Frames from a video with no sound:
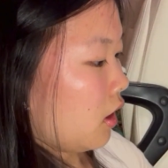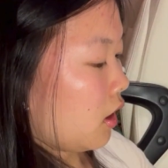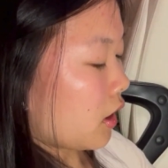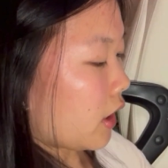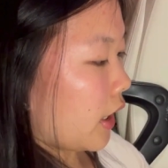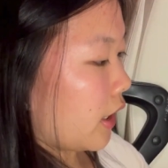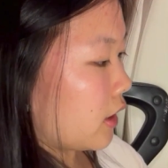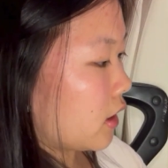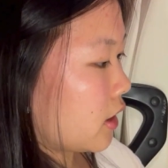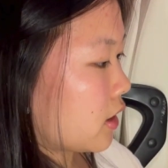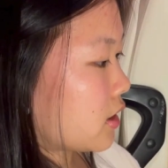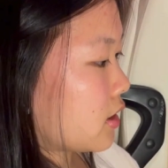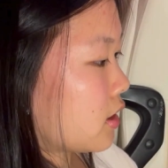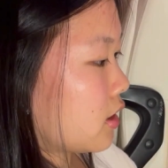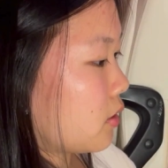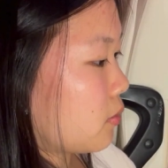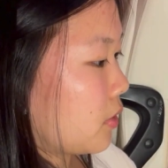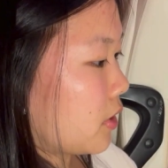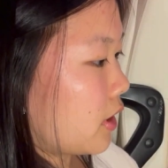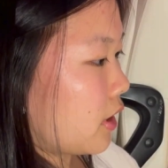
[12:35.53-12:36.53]
okay, let's
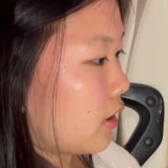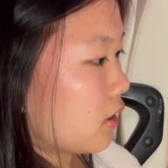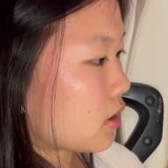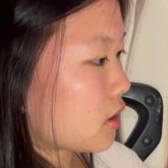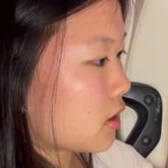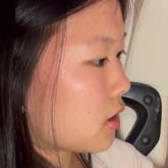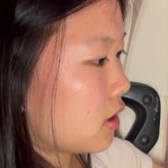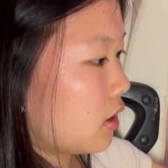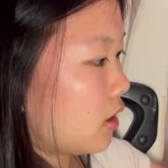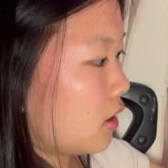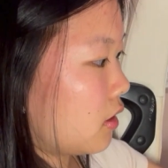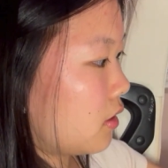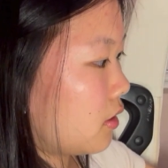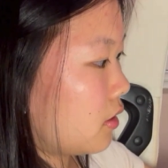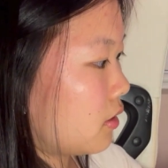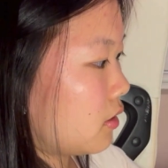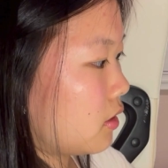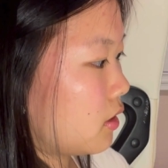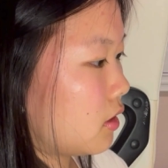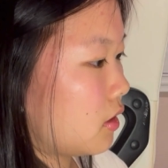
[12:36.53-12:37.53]
see what else.
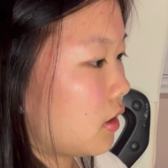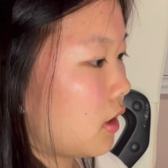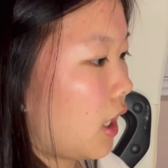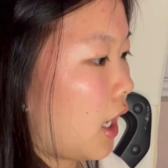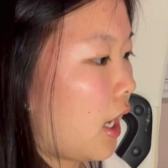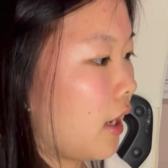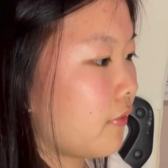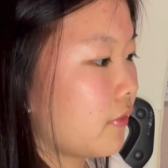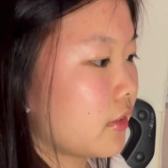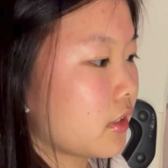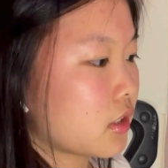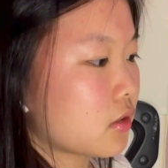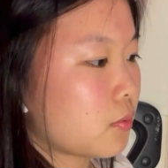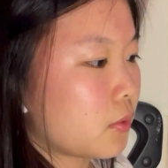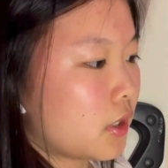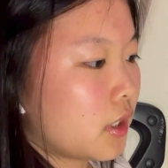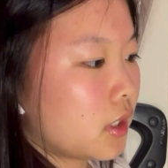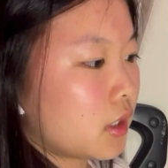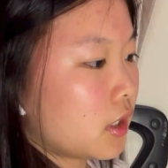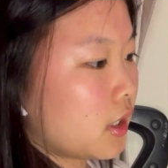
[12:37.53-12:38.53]
I have this
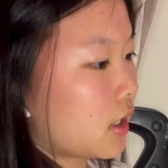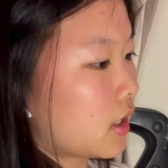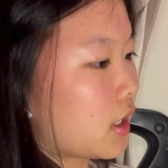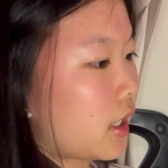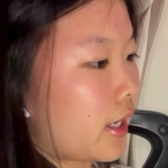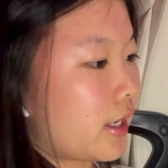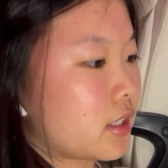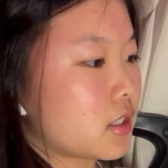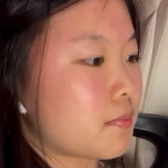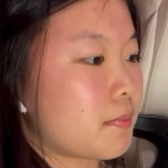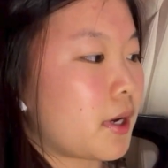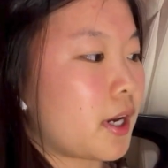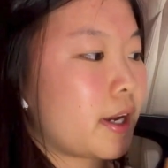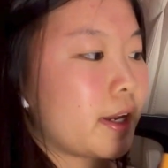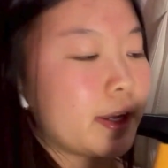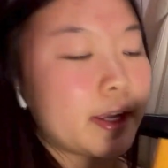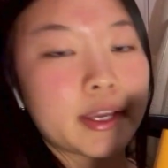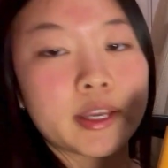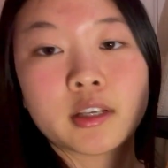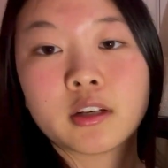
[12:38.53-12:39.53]
one that is by
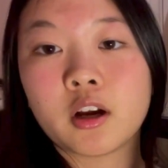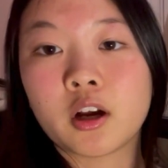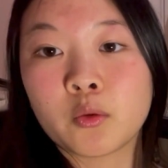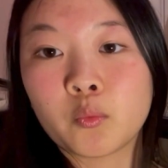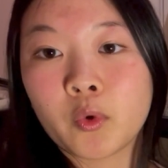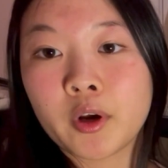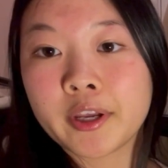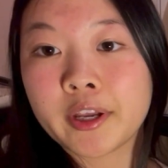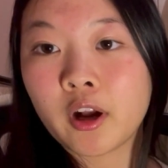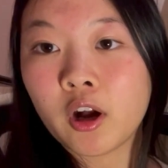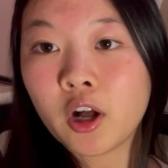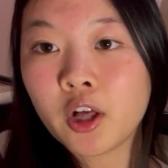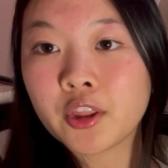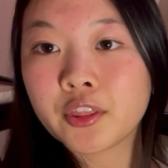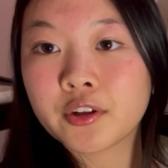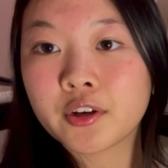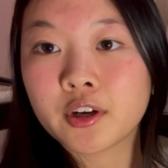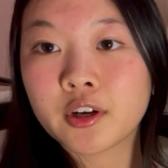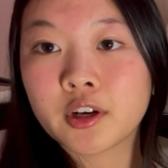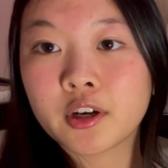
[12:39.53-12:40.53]
a non-white
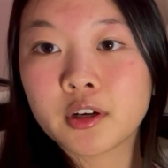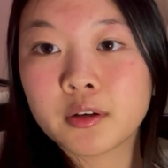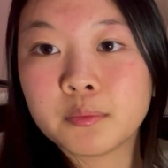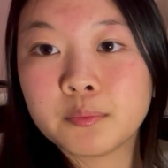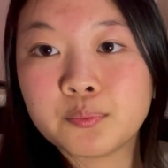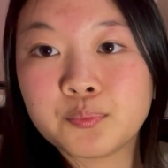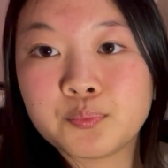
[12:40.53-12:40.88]
author.